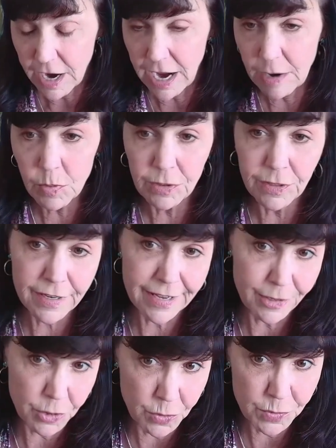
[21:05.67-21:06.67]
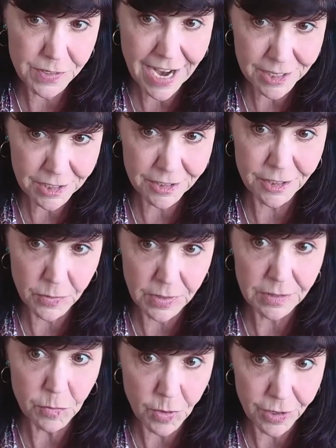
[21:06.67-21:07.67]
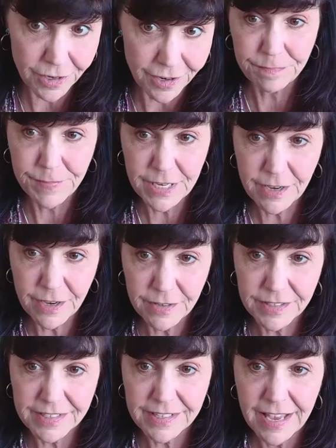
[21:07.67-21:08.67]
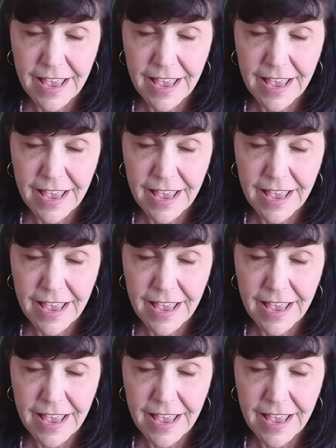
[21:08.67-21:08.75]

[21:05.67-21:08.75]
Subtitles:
I will look at who's actually doing the work because